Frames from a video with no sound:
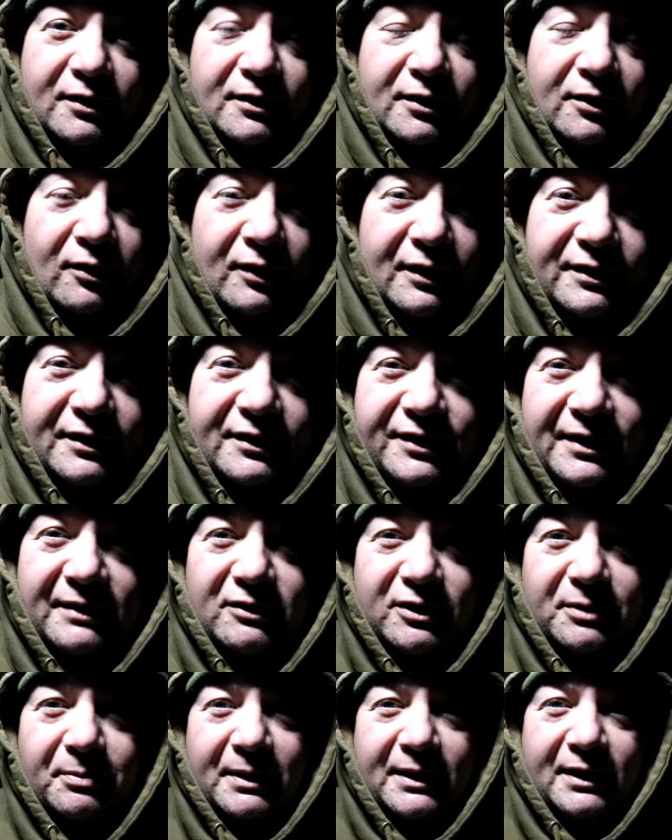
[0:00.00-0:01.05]
guys, it
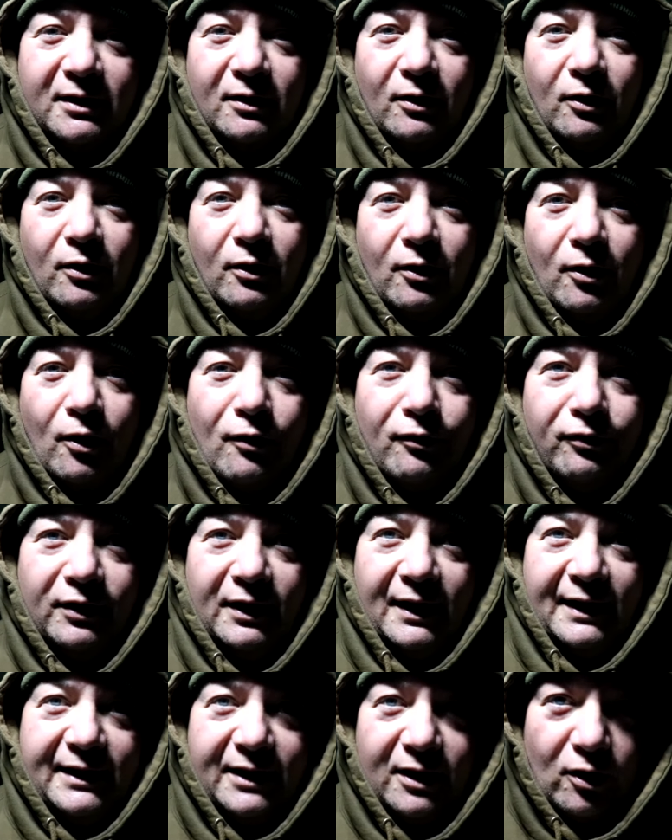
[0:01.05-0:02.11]
seems to be of
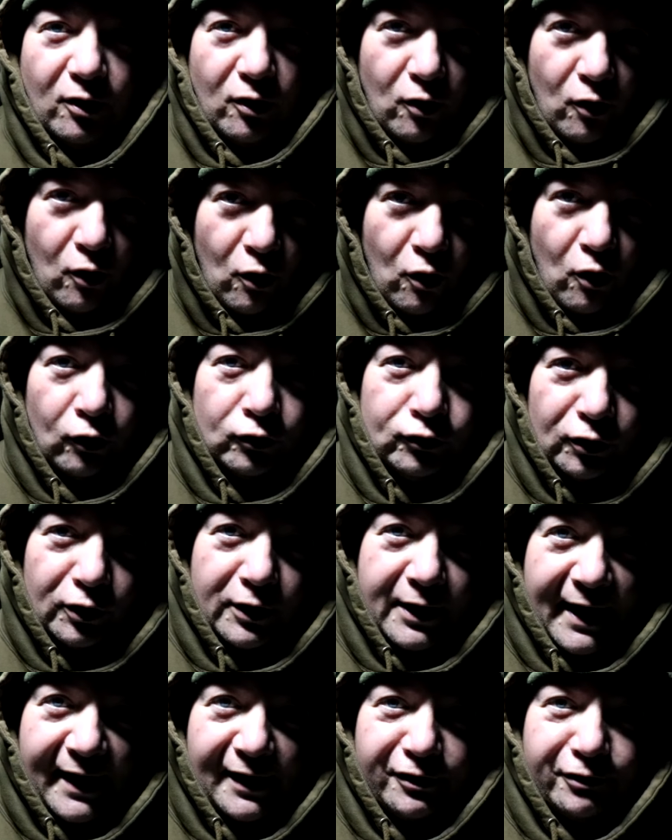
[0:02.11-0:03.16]
late on
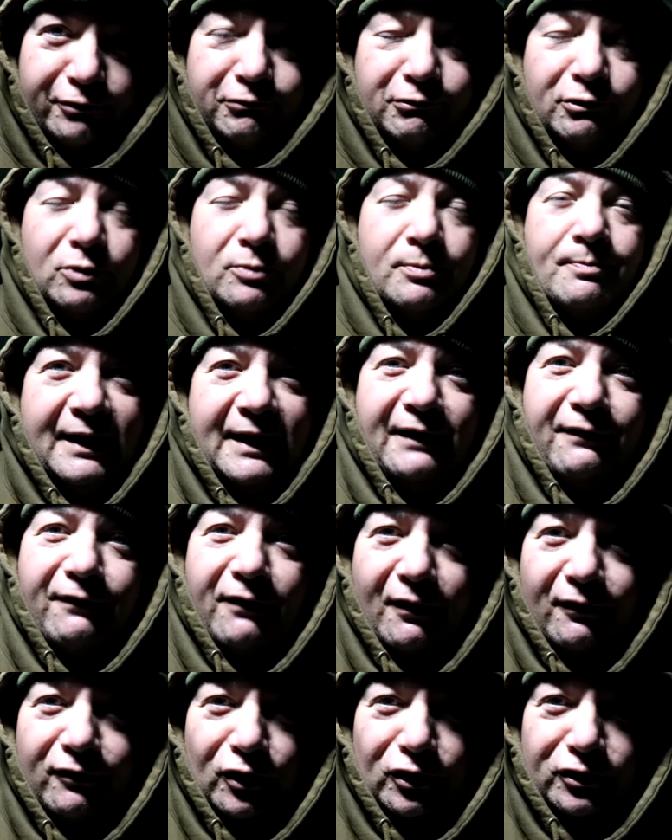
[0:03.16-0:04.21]
Kestrel, if
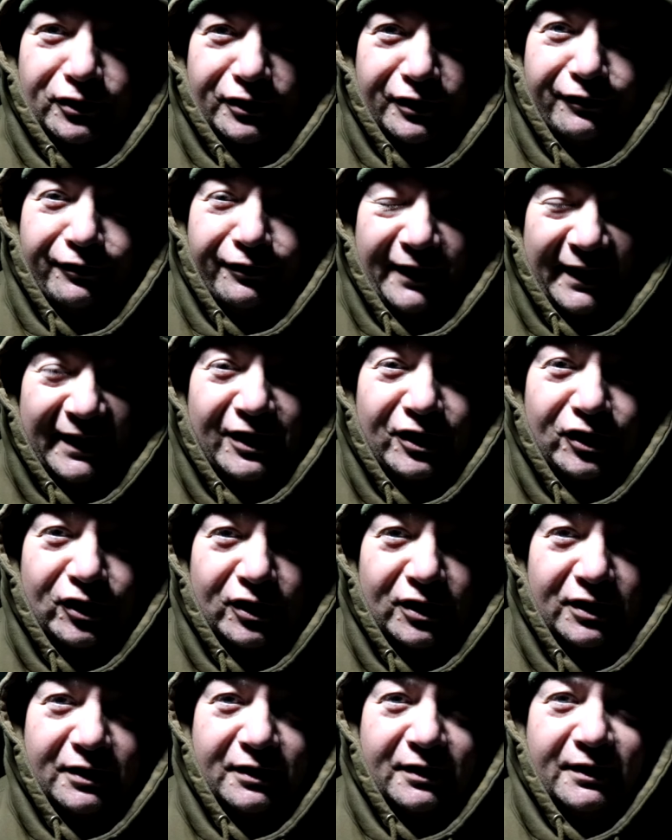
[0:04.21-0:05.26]
I've lost a
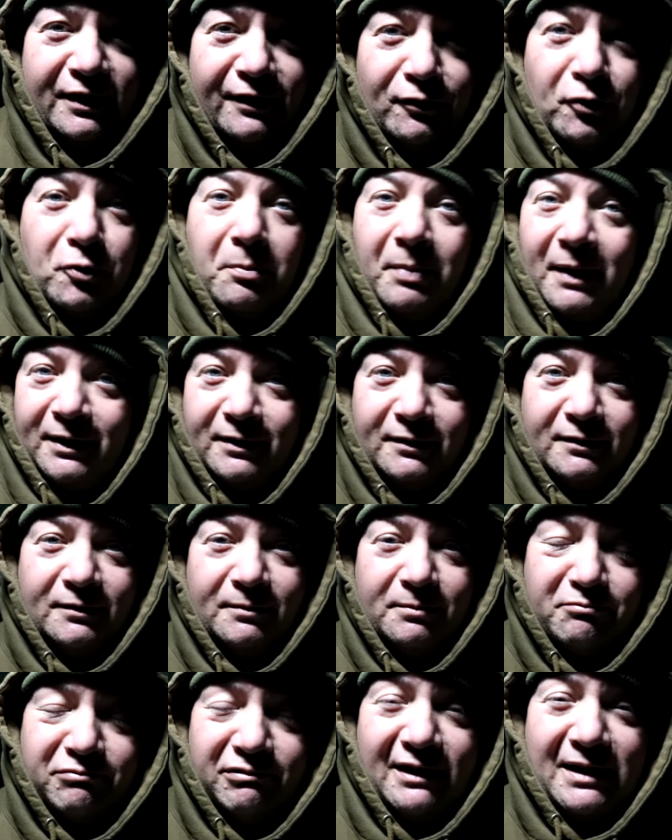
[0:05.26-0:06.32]
fish, they've all been
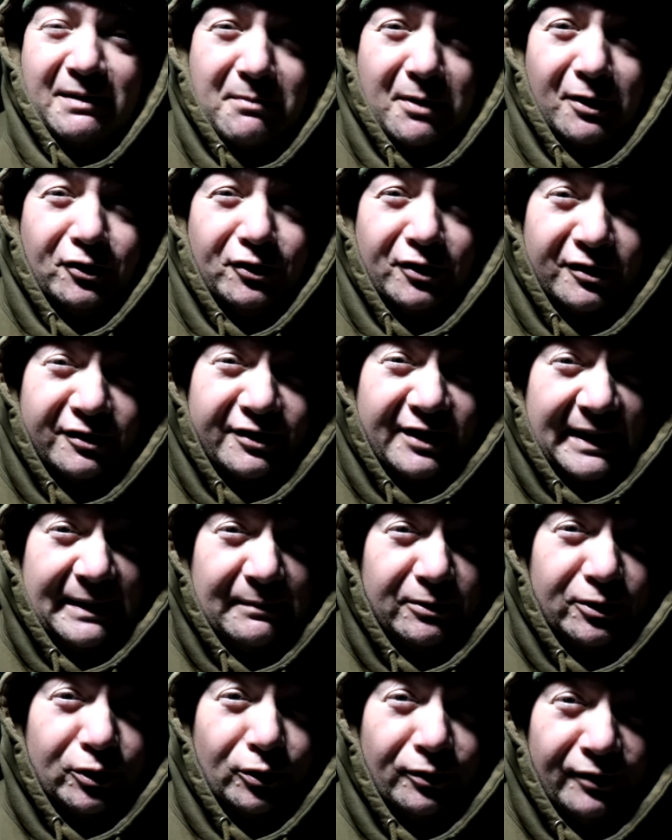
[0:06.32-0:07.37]
pretty much the
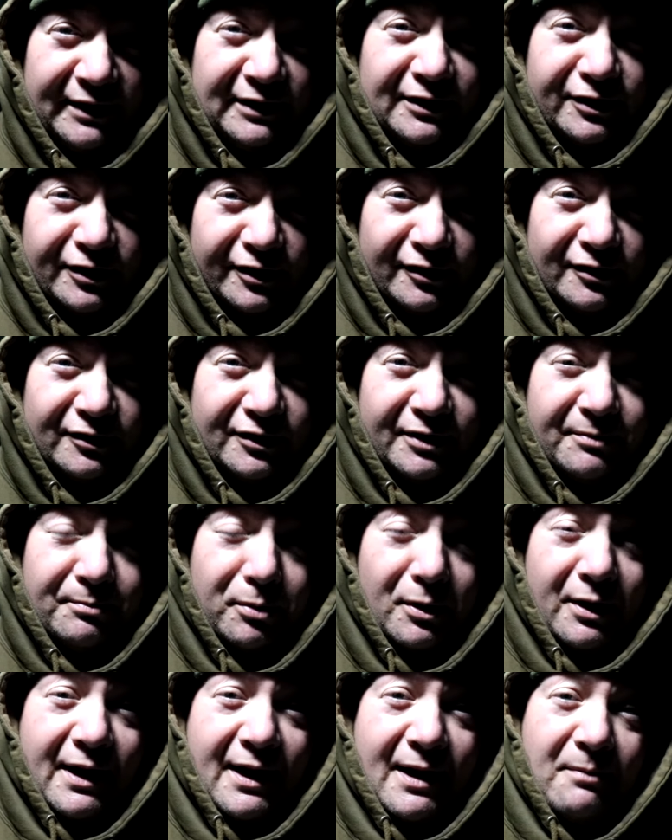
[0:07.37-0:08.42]
same sort of instance, and
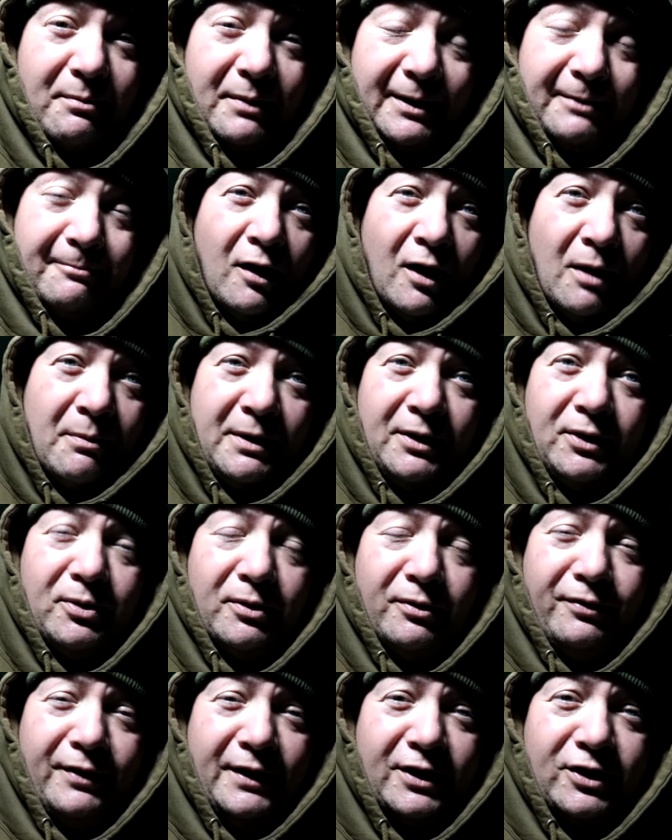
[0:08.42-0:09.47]
by that I mean I'm into
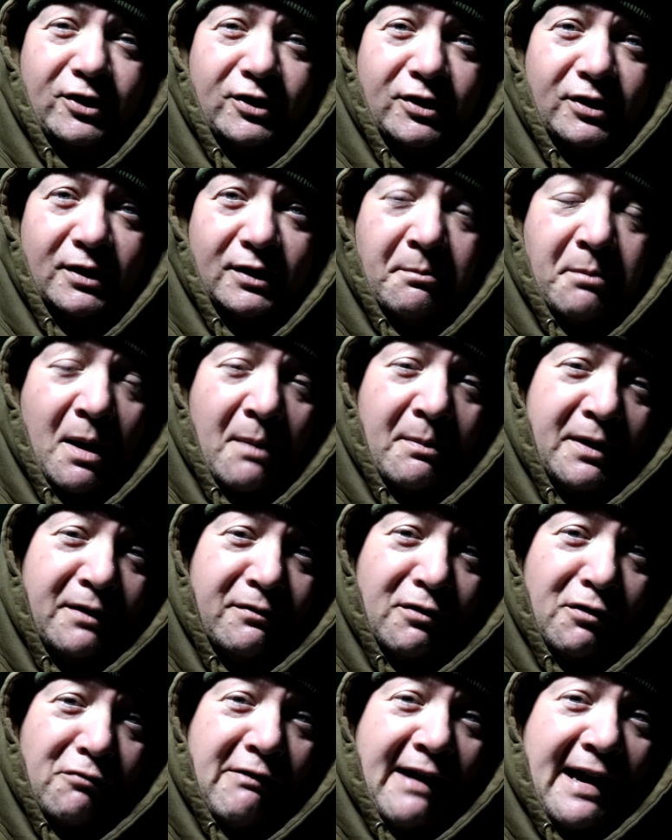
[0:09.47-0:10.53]
a fish, but I'm
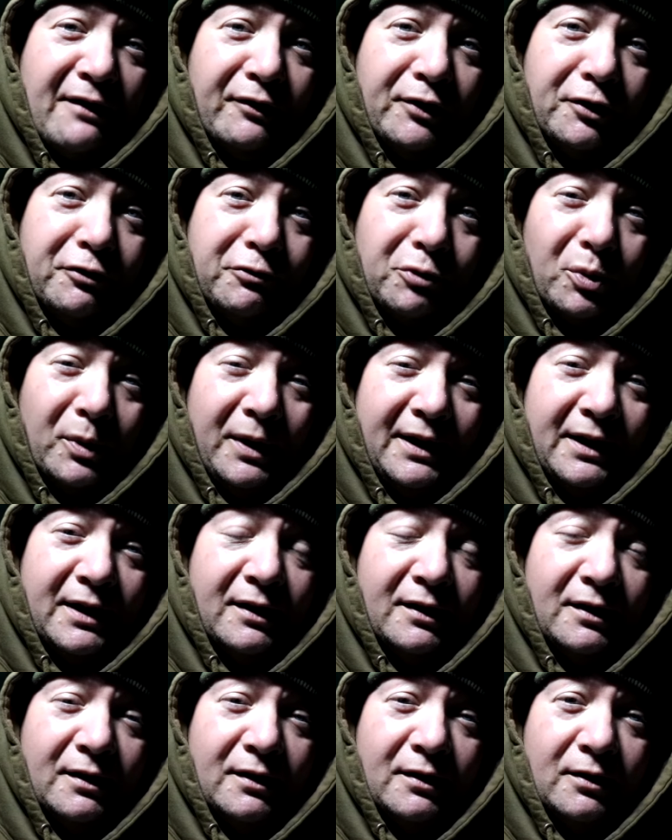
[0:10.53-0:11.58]
either around a twig
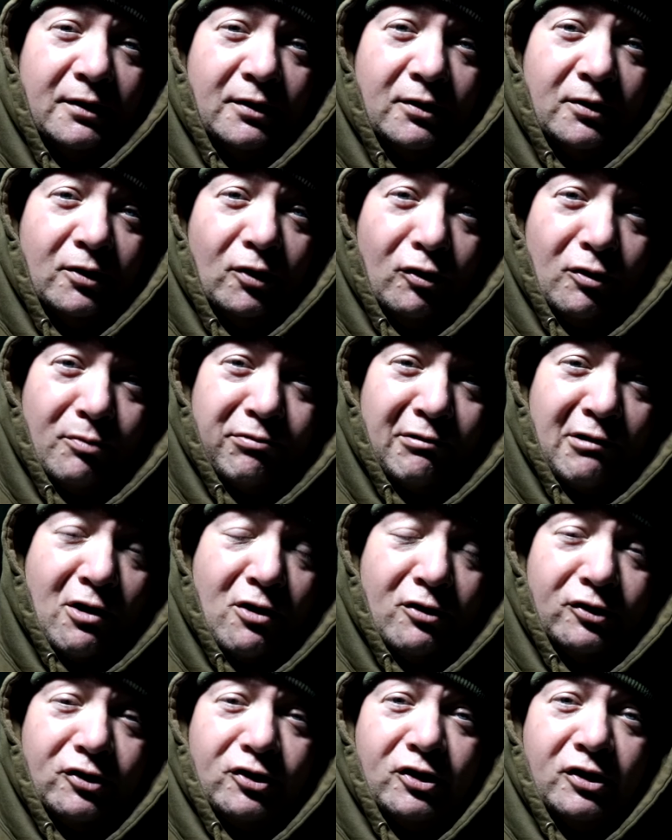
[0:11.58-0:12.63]
or a
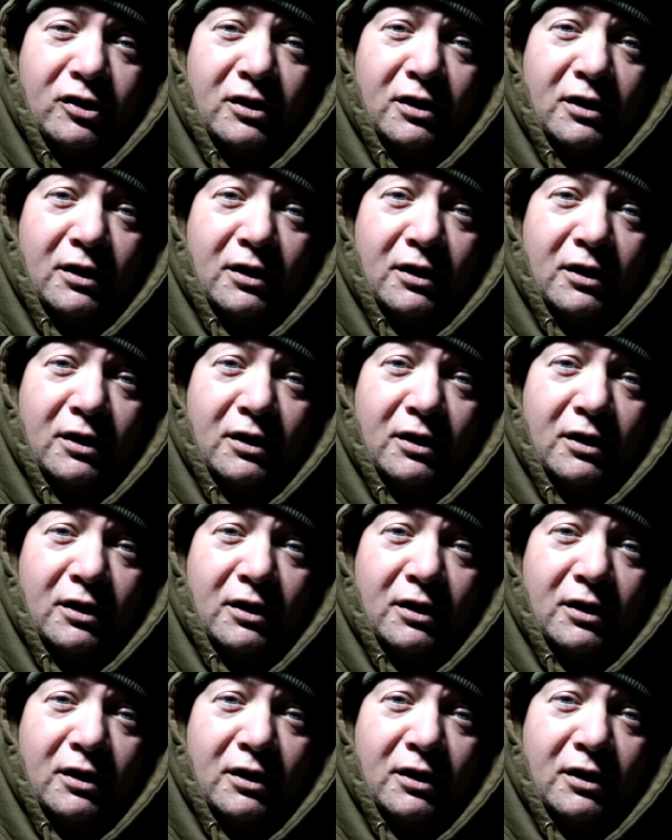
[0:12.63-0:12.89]
branch,